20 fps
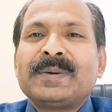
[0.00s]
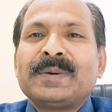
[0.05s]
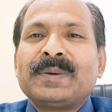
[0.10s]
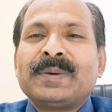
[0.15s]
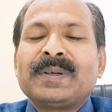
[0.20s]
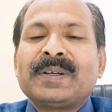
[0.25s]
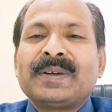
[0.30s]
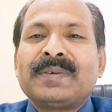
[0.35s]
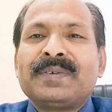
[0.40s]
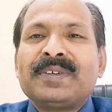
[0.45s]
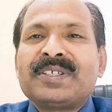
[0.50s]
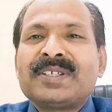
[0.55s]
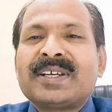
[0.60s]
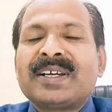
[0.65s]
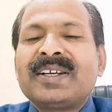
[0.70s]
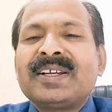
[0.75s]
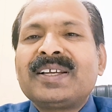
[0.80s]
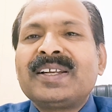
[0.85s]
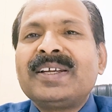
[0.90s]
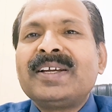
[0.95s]
okay, which
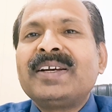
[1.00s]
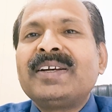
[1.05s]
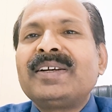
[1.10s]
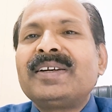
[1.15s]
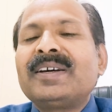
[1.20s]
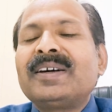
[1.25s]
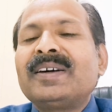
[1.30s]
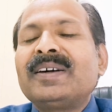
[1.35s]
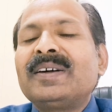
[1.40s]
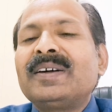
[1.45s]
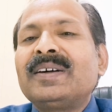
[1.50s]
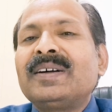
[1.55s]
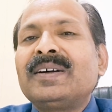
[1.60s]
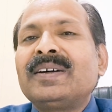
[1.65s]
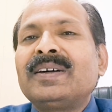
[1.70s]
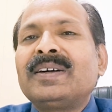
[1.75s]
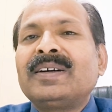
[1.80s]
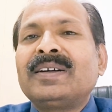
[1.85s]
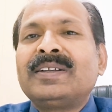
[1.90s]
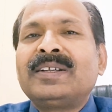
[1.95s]
can create
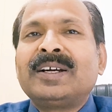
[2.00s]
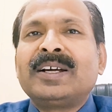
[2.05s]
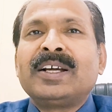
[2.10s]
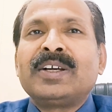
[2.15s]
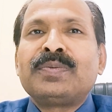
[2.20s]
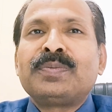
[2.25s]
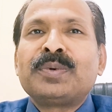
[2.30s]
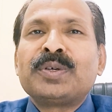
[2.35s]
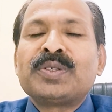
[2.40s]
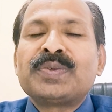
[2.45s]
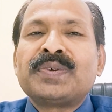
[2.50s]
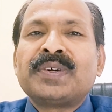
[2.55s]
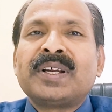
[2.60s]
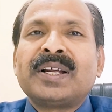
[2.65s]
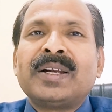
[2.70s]
the atmosphere